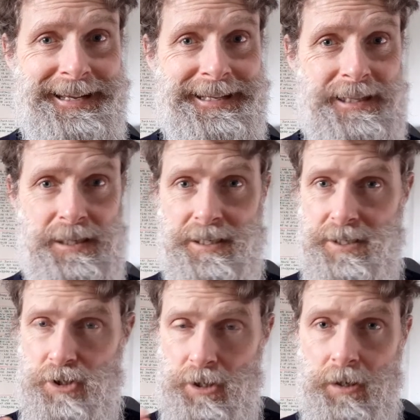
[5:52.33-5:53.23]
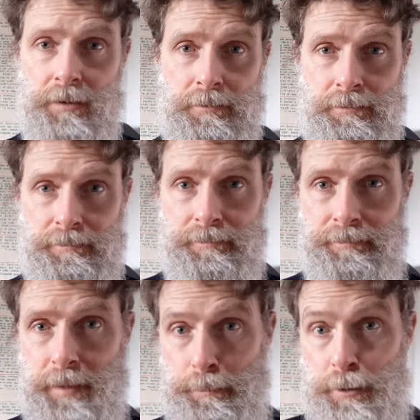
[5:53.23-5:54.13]
This child
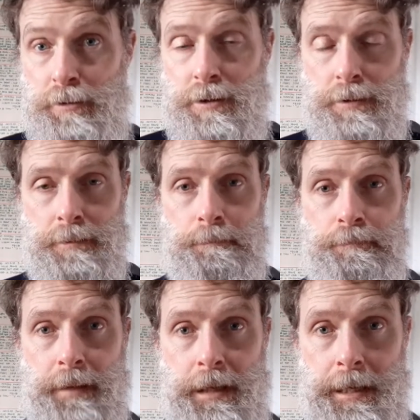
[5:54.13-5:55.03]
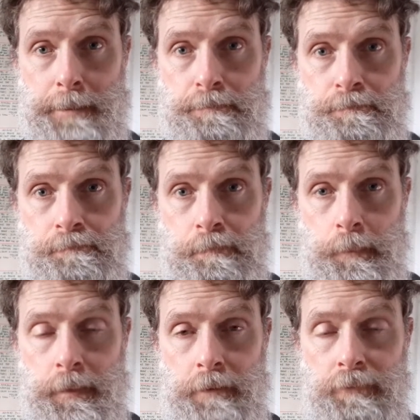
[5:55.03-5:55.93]
abuse um,
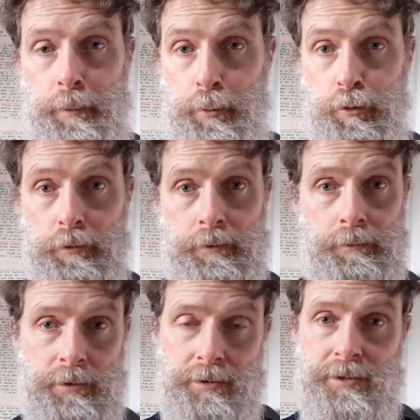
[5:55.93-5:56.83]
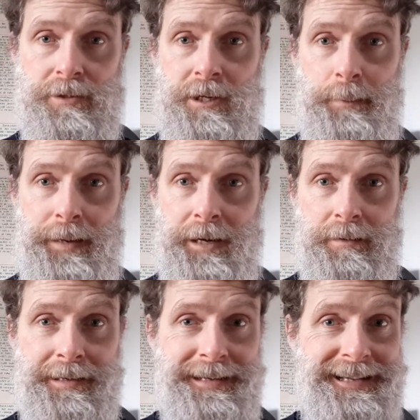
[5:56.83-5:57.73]
report, which has just come out,
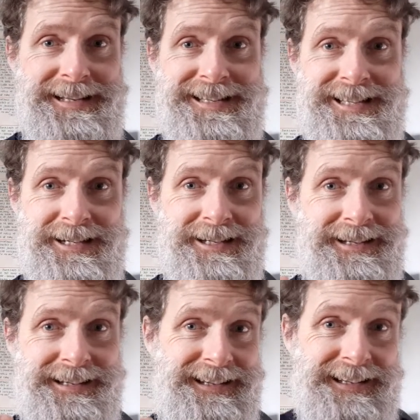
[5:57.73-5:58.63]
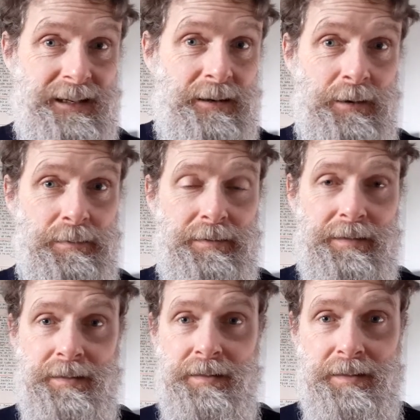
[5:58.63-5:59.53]
is that, you know,
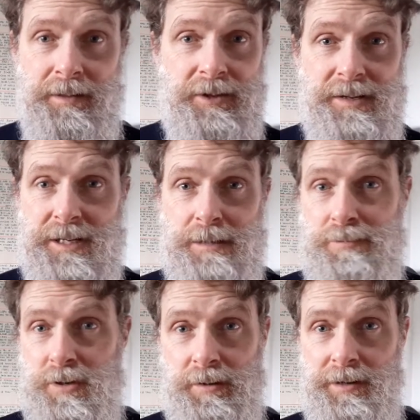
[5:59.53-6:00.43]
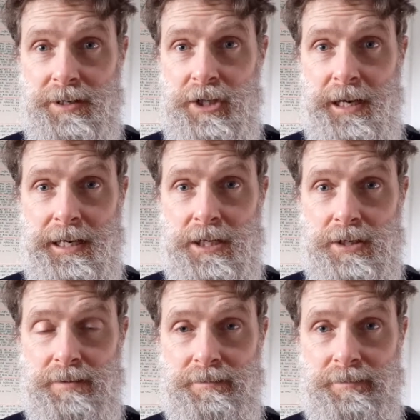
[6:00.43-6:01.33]
the system's not going to
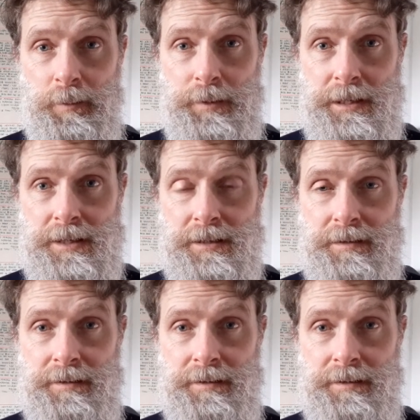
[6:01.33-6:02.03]
change from this.